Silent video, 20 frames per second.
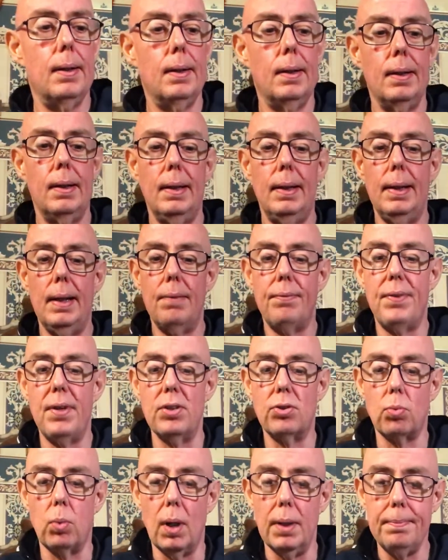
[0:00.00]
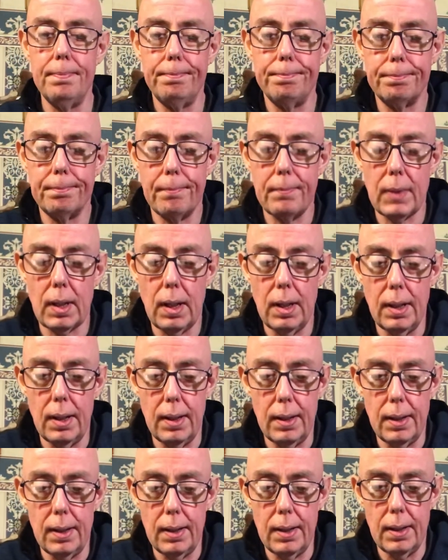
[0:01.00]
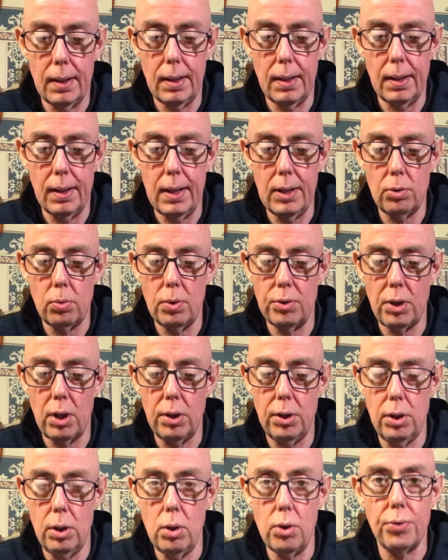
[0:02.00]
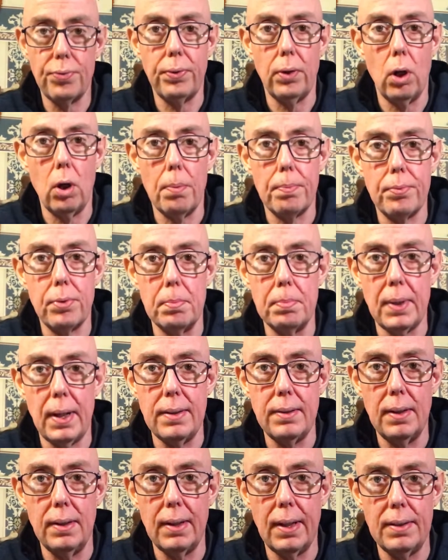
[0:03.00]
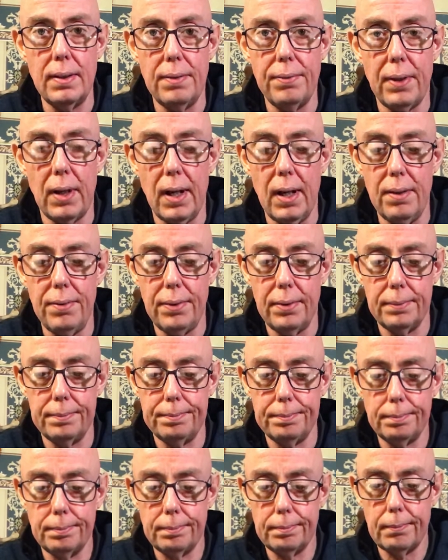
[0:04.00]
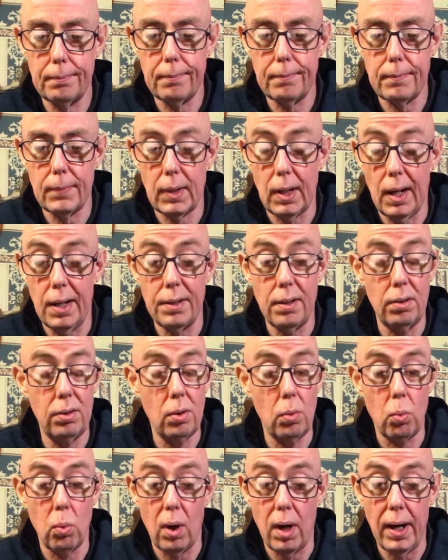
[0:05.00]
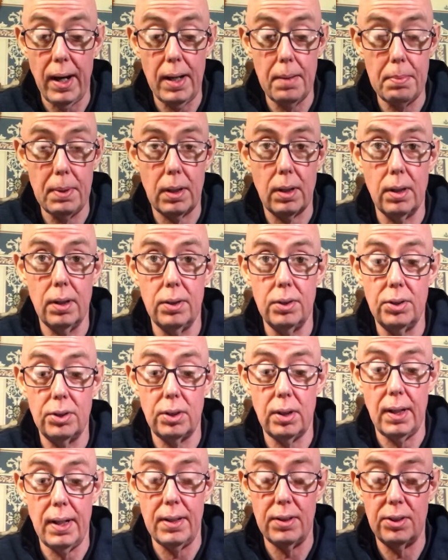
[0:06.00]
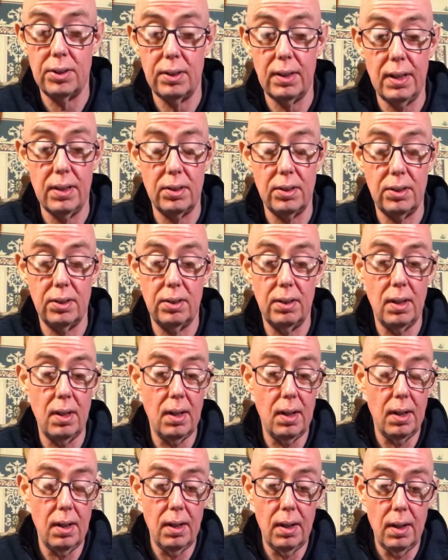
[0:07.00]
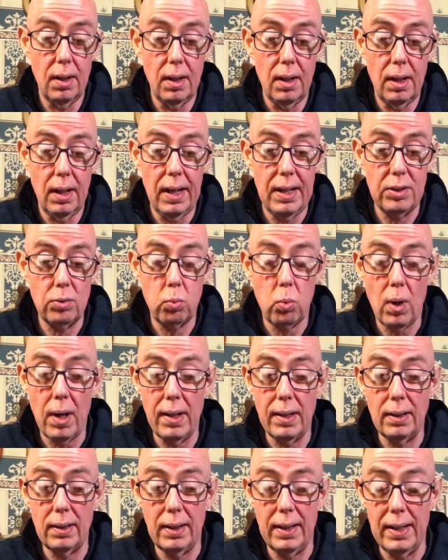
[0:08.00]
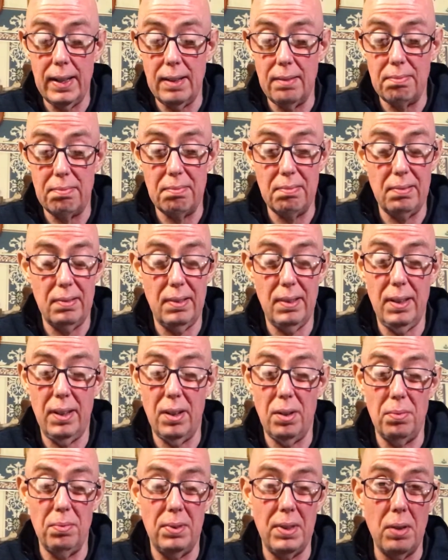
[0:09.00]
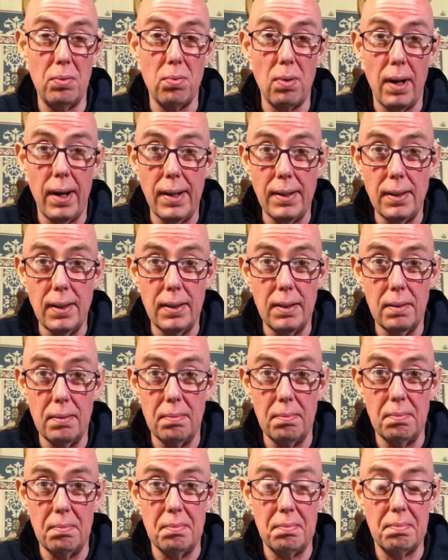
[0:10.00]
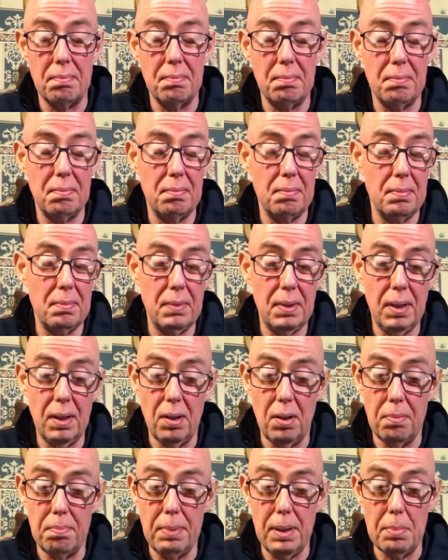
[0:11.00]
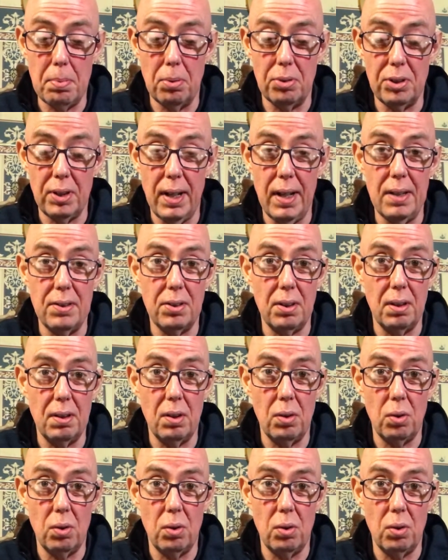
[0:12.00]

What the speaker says: Love this one. This was a huge flop from 1995. I don't know why, because it's widely derided, and people say it's an